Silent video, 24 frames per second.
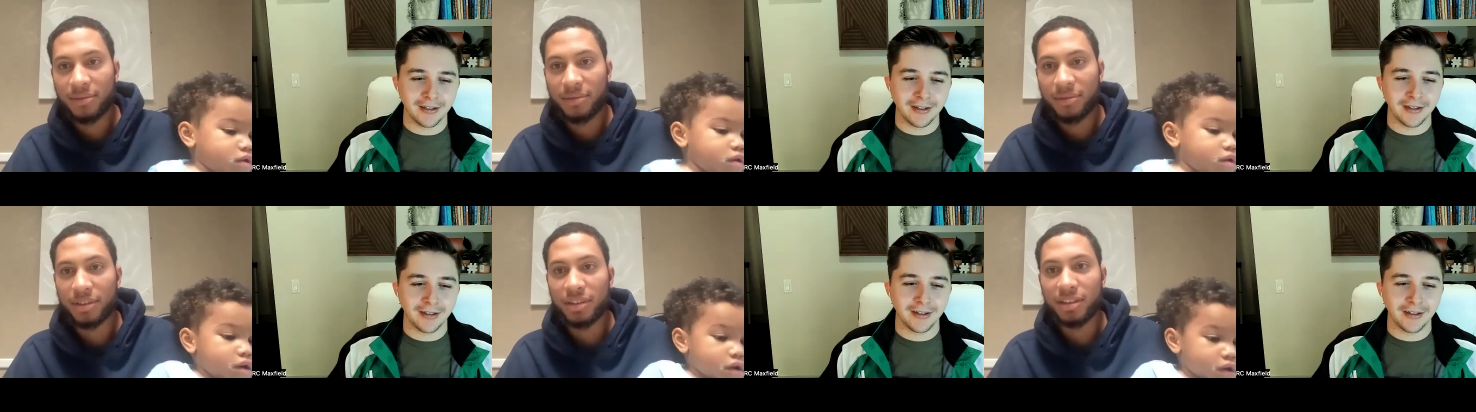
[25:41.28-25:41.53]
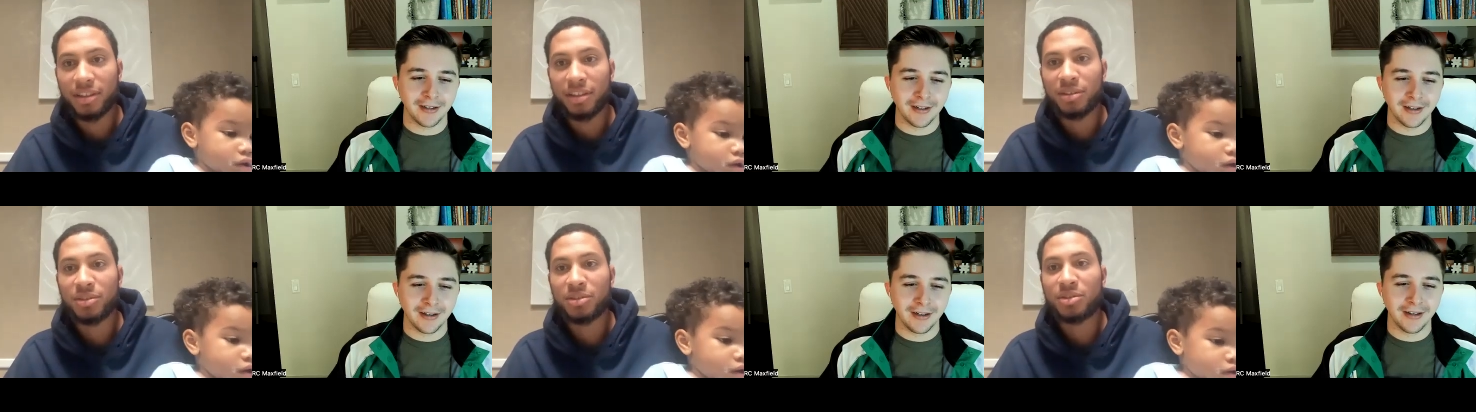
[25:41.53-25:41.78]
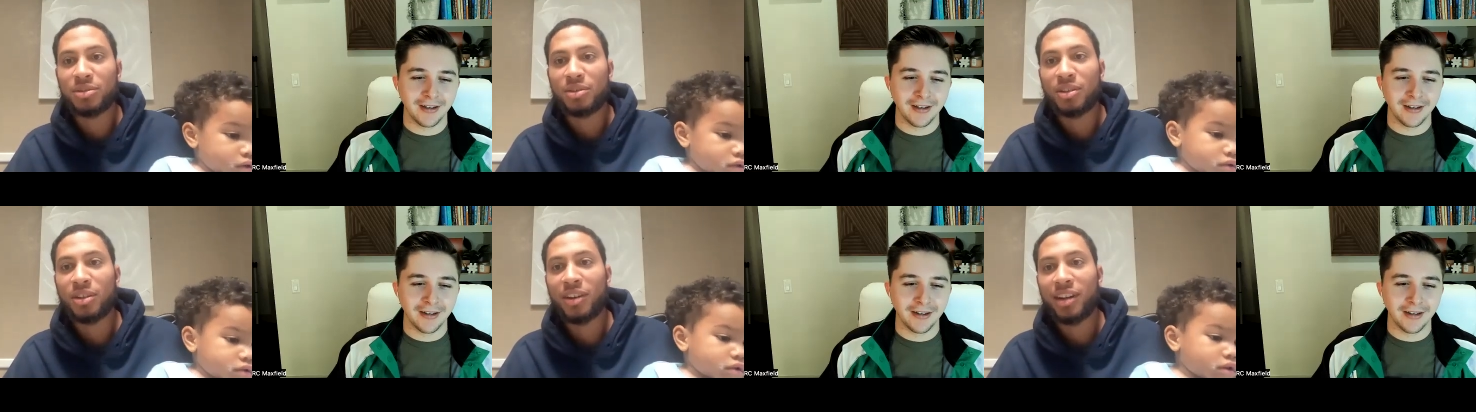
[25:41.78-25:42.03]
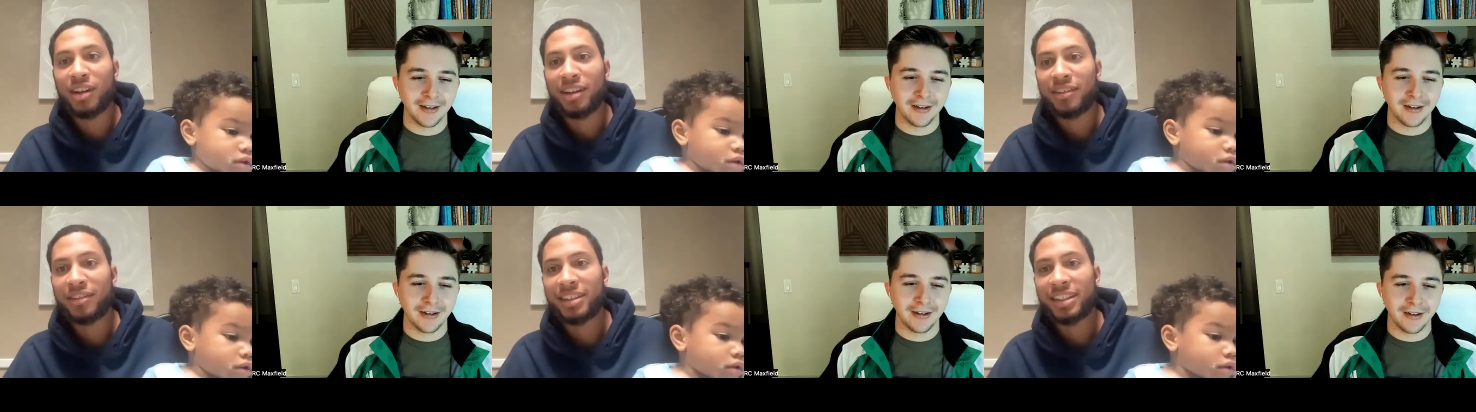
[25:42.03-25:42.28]
Speaker 1: For those who
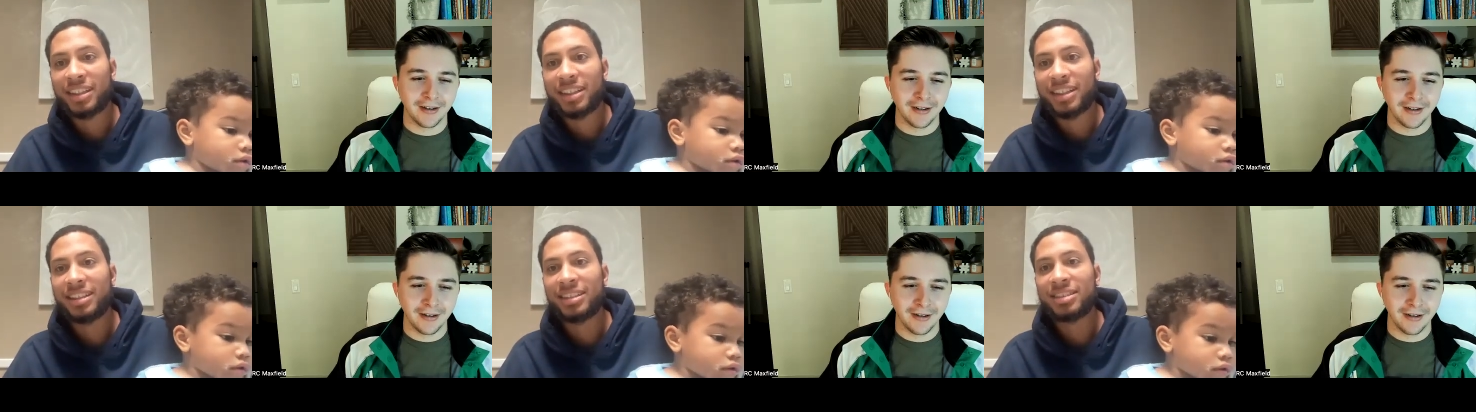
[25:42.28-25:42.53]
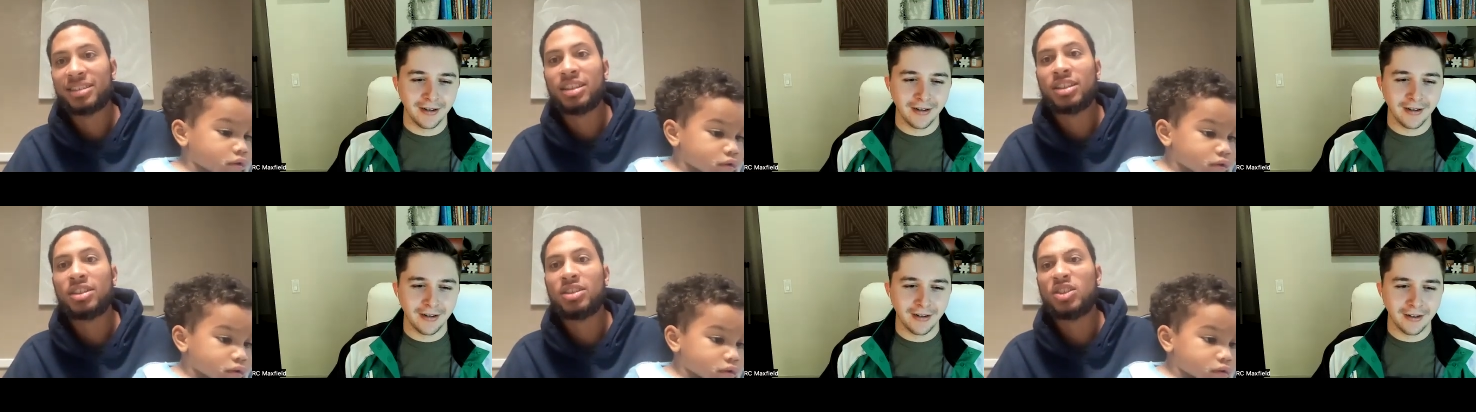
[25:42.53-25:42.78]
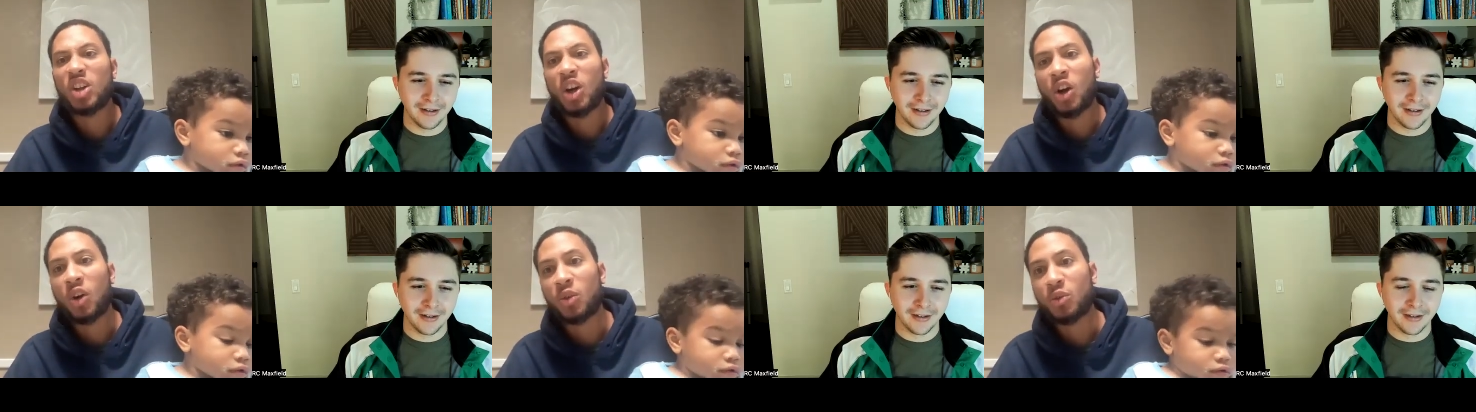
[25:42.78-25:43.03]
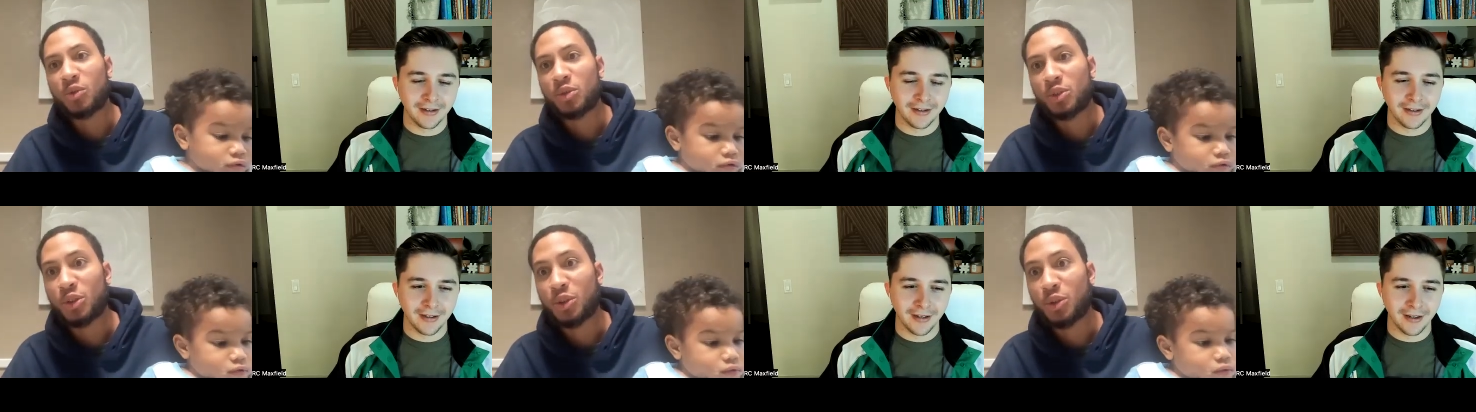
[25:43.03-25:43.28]
don't have kids,
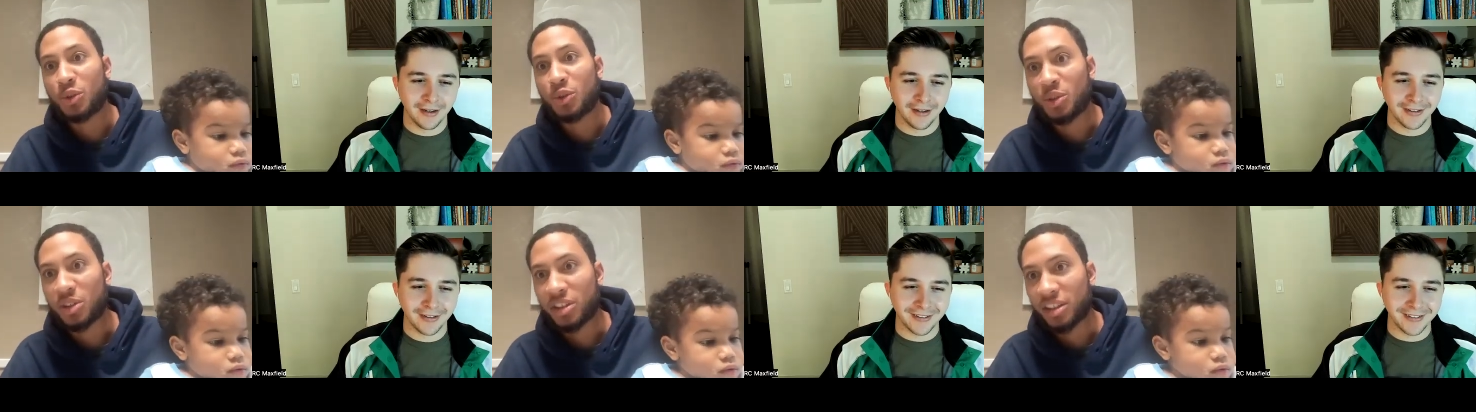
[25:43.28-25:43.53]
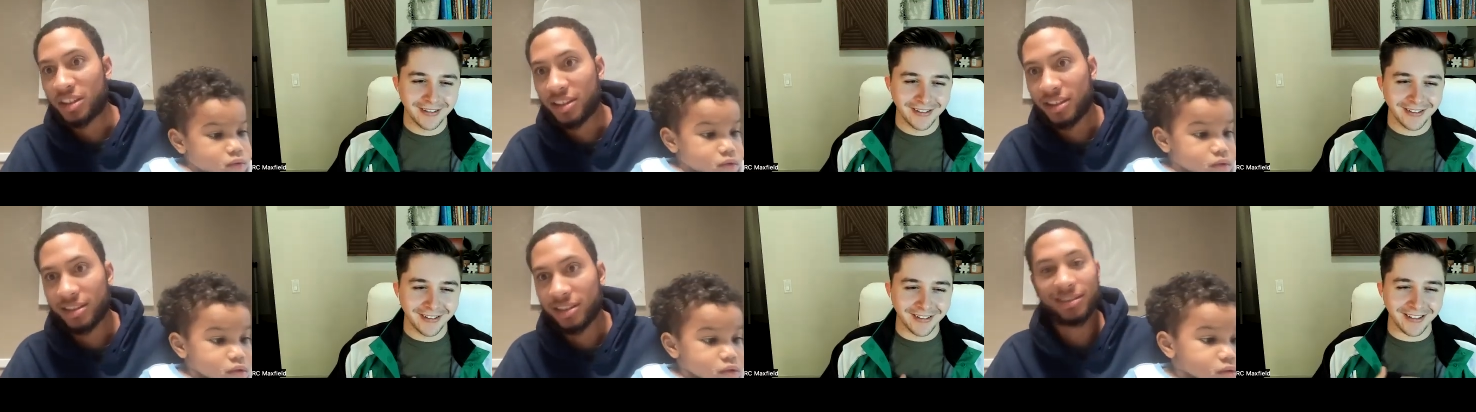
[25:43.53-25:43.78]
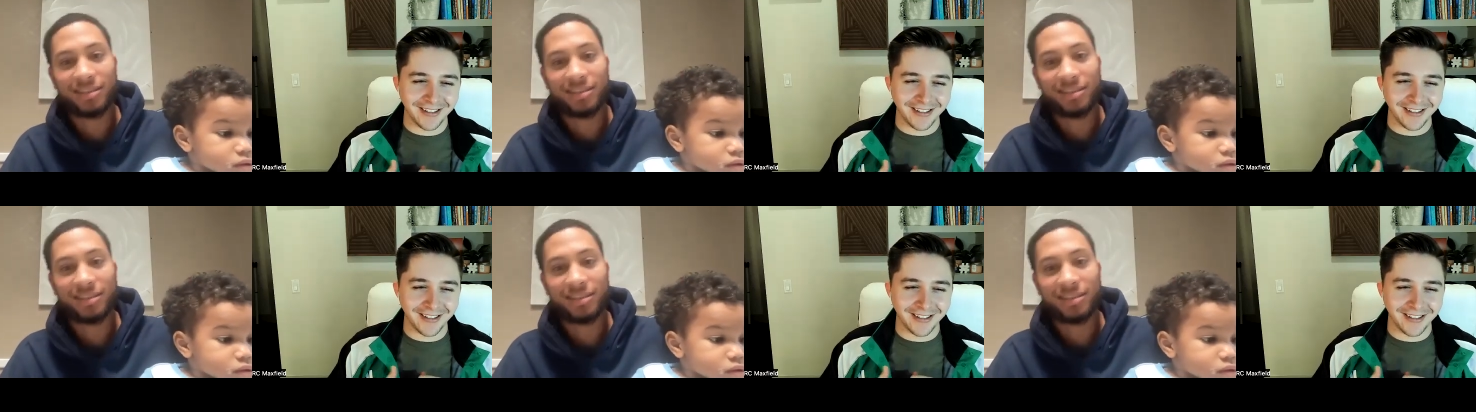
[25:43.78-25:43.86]
don't do it.